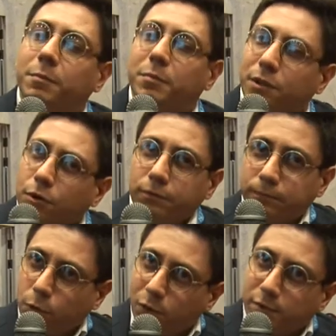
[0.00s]
below
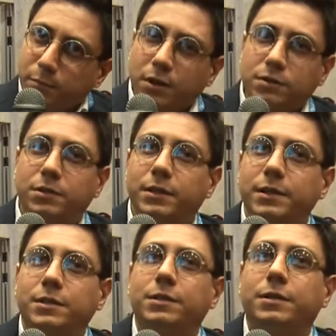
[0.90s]
12 months,
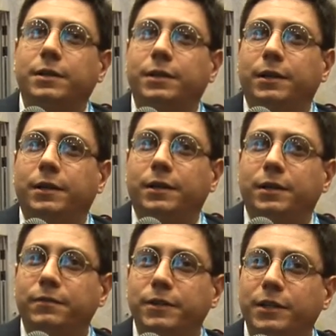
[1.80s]
this uh,
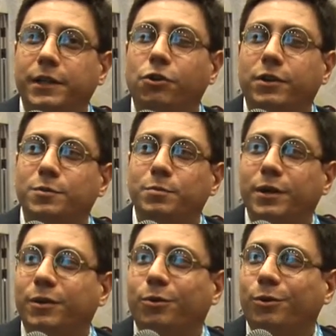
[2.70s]
uh, investigation has
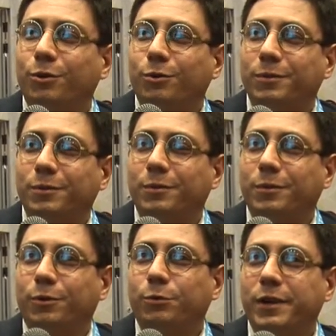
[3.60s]
been uh,
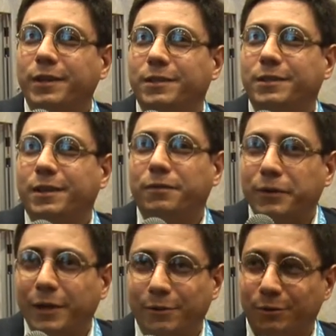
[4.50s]
always a
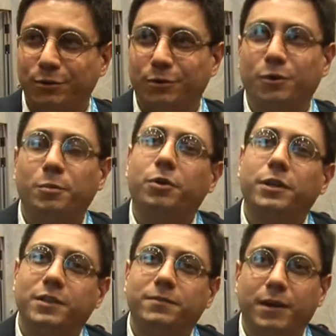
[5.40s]
failure. So
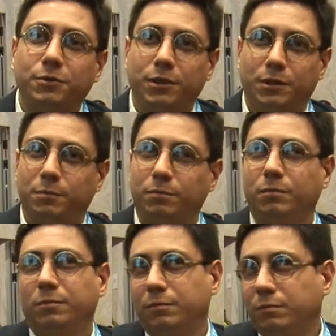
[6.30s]
nobody has found it
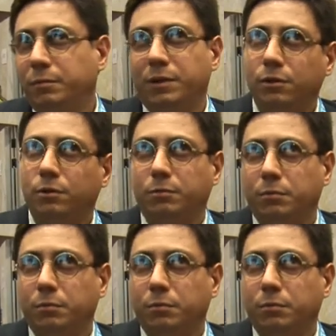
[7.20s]
below